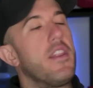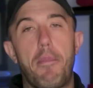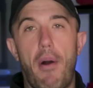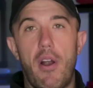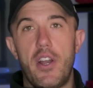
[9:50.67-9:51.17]

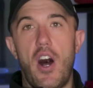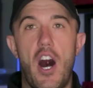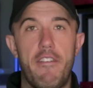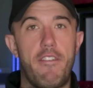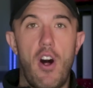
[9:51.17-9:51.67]
the part
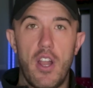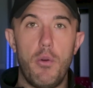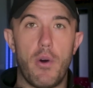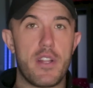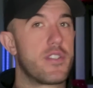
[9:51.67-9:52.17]
off all
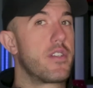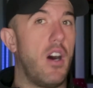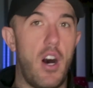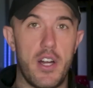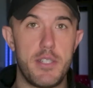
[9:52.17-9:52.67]
at
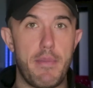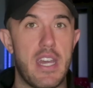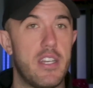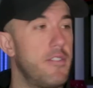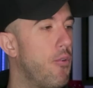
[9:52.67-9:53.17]
once on
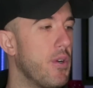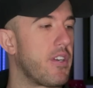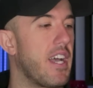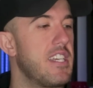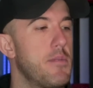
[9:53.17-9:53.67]
demand for
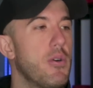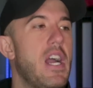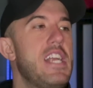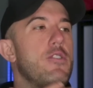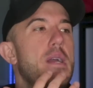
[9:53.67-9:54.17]
your customer,
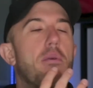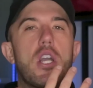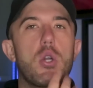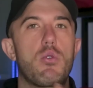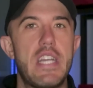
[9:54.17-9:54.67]
and you're
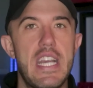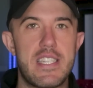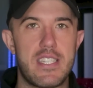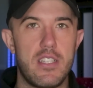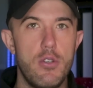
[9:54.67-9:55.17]
able to
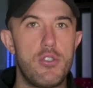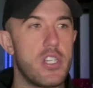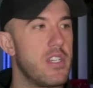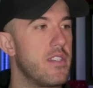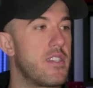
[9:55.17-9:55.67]
create
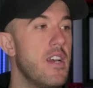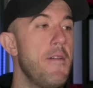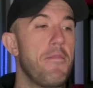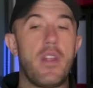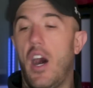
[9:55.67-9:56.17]
solutions
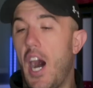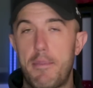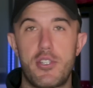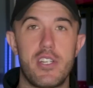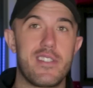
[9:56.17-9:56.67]

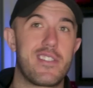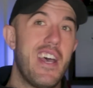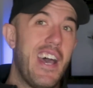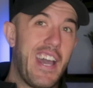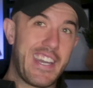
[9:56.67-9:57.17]
options
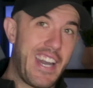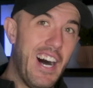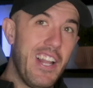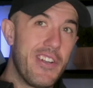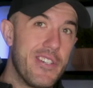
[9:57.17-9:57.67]
and
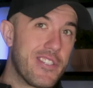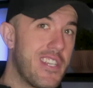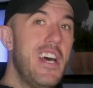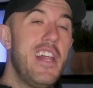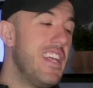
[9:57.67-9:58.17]

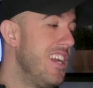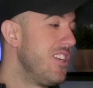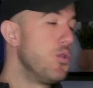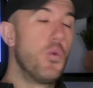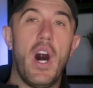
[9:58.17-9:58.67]
colors
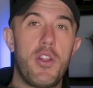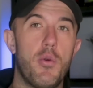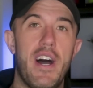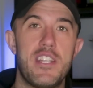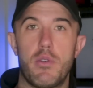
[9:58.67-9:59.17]
that you
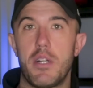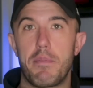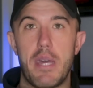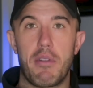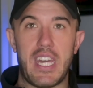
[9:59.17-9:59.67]
otherwise
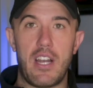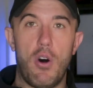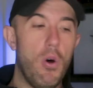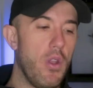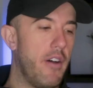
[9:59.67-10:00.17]
wouldn't be able to get a
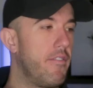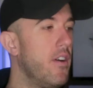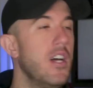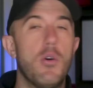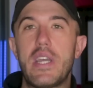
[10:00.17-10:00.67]
hold of.
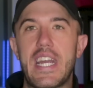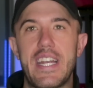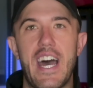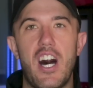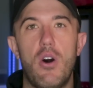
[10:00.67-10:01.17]
We
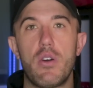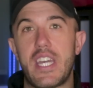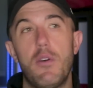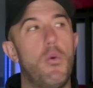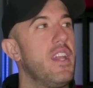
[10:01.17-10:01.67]
can now
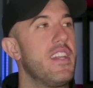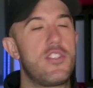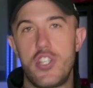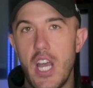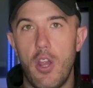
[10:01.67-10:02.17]
get one
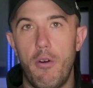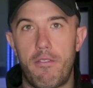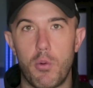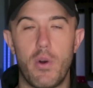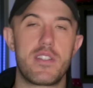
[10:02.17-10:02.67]
that's yellow
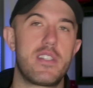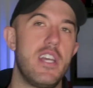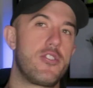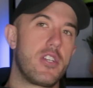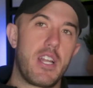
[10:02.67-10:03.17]
for one
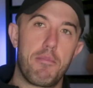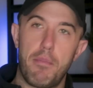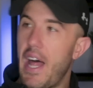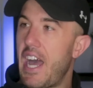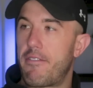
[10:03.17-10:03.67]
station
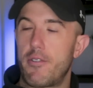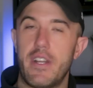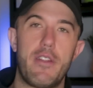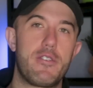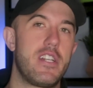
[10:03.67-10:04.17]
and black for
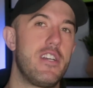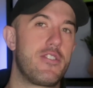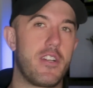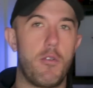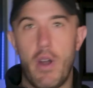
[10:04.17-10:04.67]
another
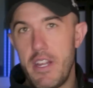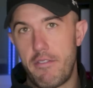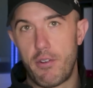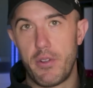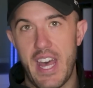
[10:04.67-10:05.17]
station and
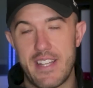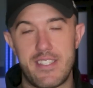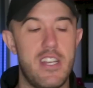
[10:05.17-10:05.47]
white for that